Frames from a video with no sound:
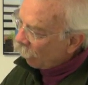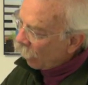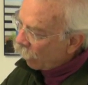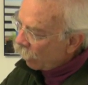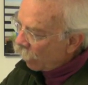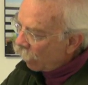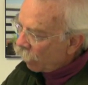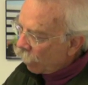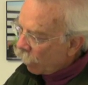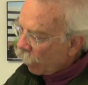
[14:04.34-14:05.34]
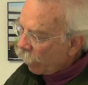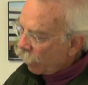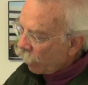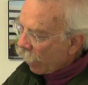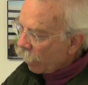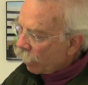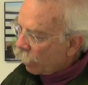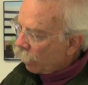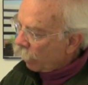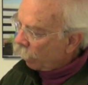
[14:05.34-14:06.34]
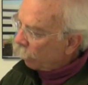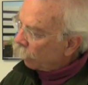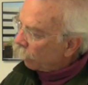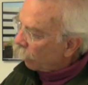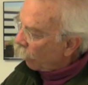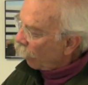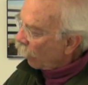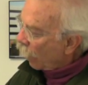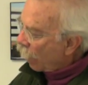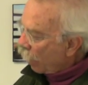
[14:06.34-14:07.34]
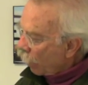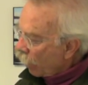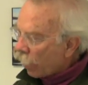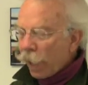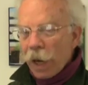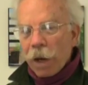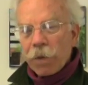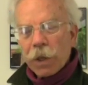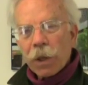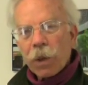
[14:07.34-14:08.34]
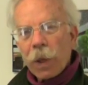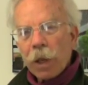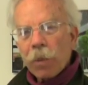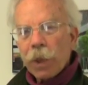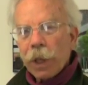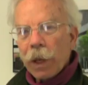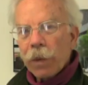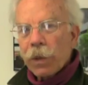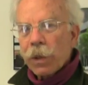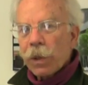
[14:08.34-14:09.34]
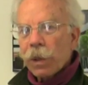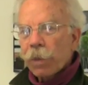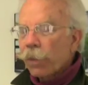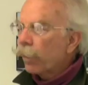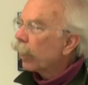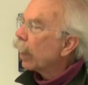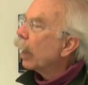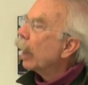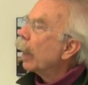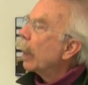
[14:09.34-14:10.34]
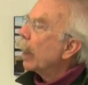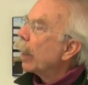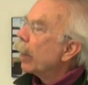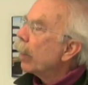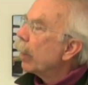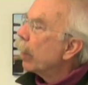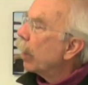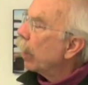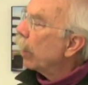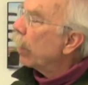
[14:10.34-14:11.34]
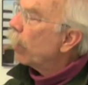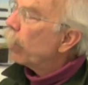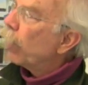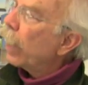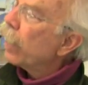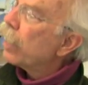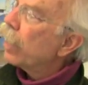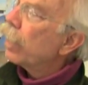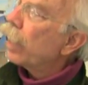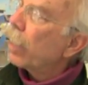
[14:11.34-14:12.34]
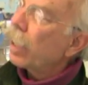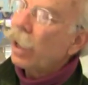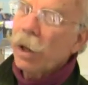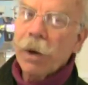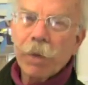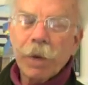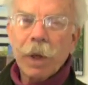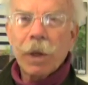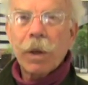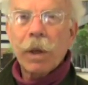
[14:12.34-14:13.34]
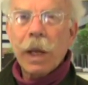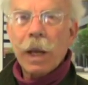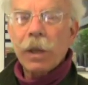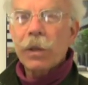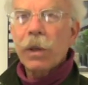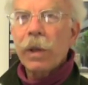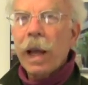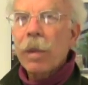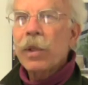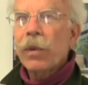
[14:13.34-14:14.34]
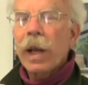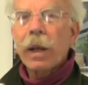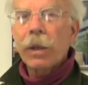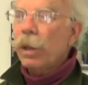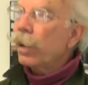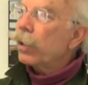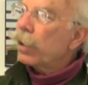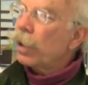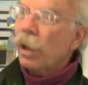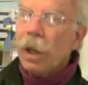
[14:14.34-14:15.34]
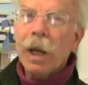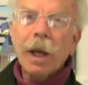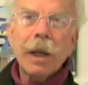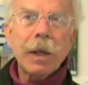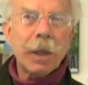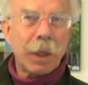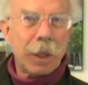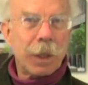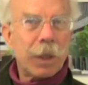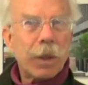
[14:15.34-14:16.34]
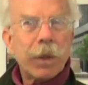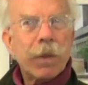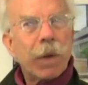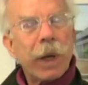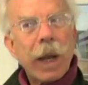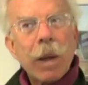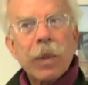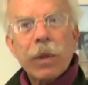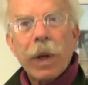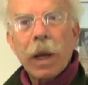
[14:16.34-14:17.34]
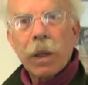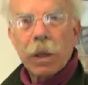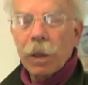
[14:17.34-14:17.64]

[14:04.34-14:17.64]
You can see that she's wearing a dress, and her calves are quite pronounced, and the breast and derriere are sort of abstract. They're just a line. So it's very abstract,